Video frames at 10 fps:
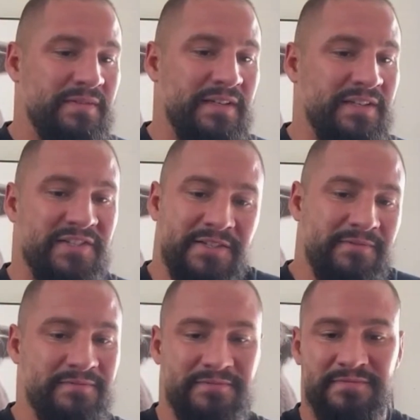it's,
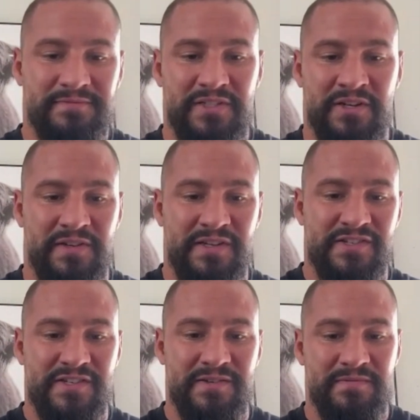
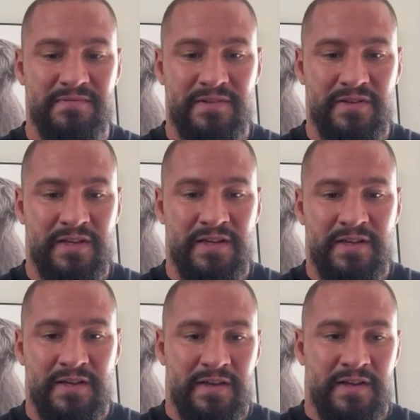he's
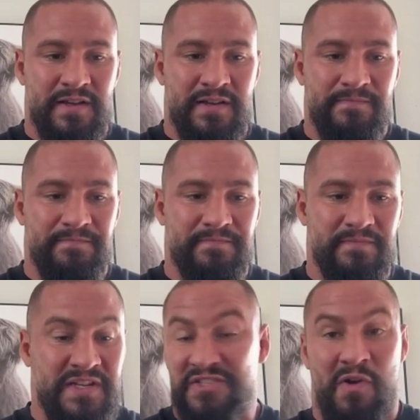the
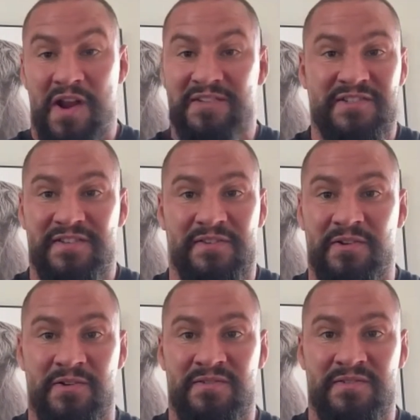greatest that
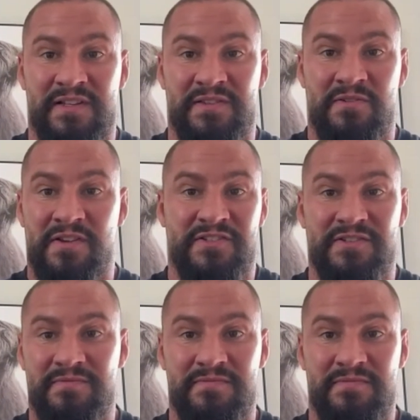there is.
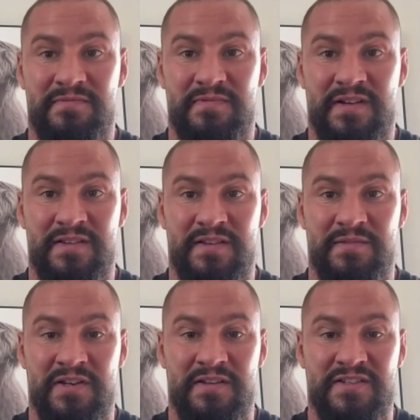I
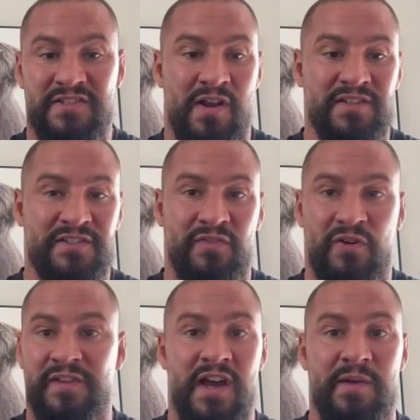mean, he's the greatest of all
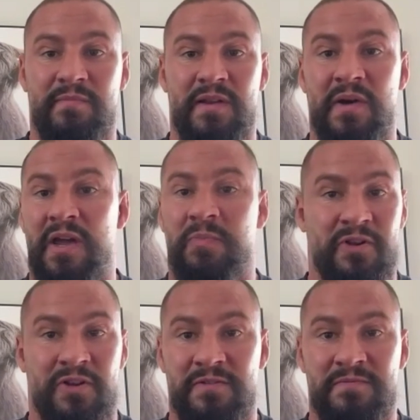time, in my
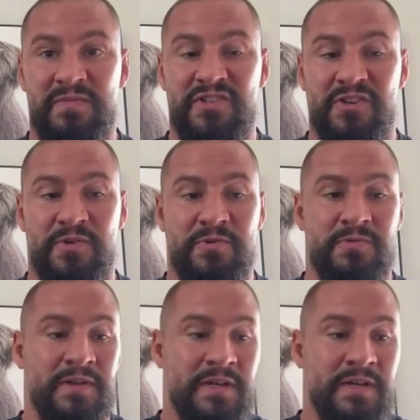opinion. So,